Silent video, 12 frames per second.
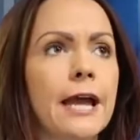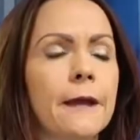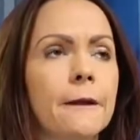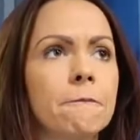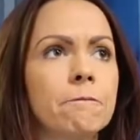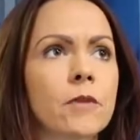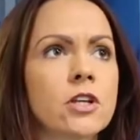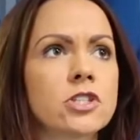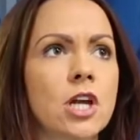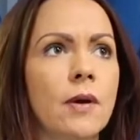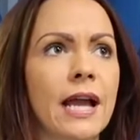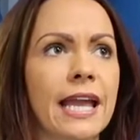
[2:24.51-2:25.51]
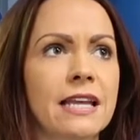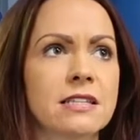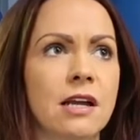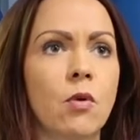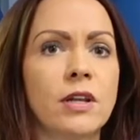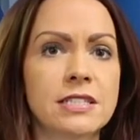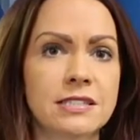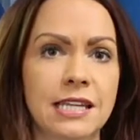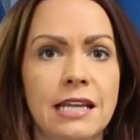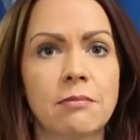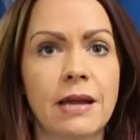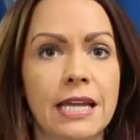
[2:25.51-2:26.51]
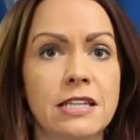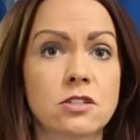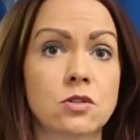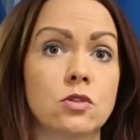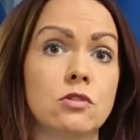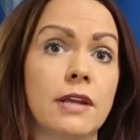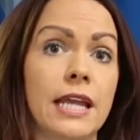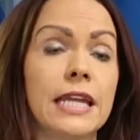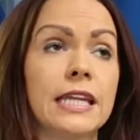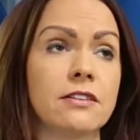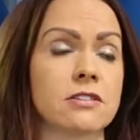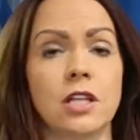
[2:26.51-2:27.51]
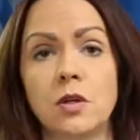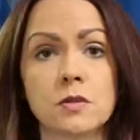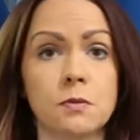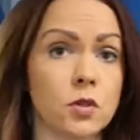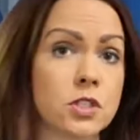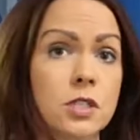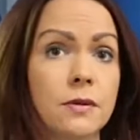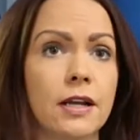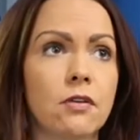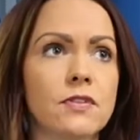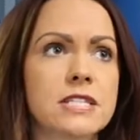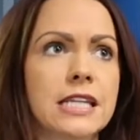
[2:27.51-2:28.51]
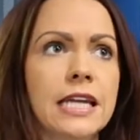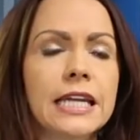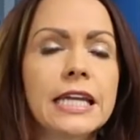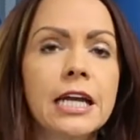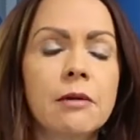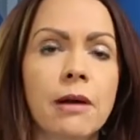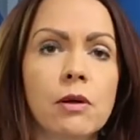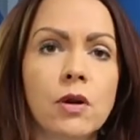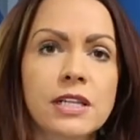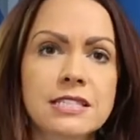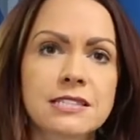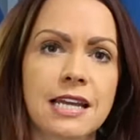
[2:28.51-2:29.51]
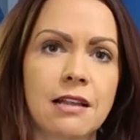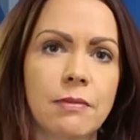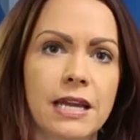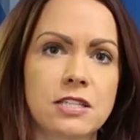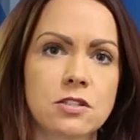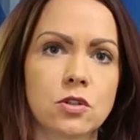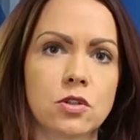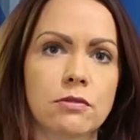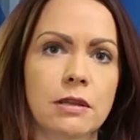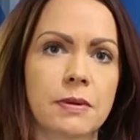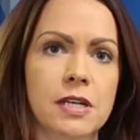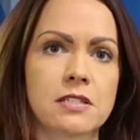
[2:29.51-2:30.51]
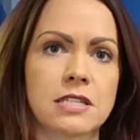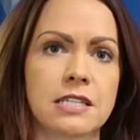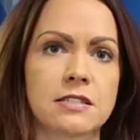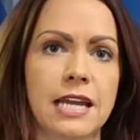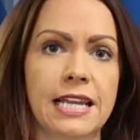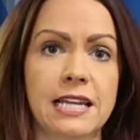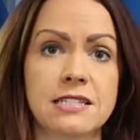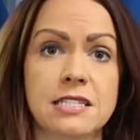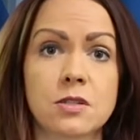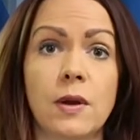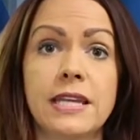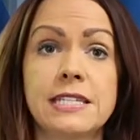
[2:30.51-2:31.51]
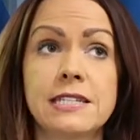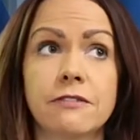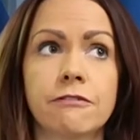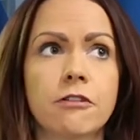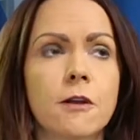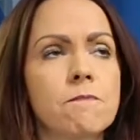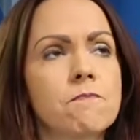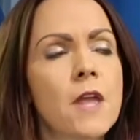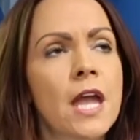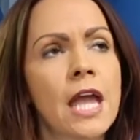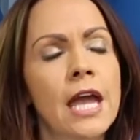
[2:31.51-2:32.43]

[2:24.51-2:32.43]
Um, so I guess I wanted to tell my story. There's loads more to it, obviously, but I wanted to tell my story because it's, I guess, it's quite different.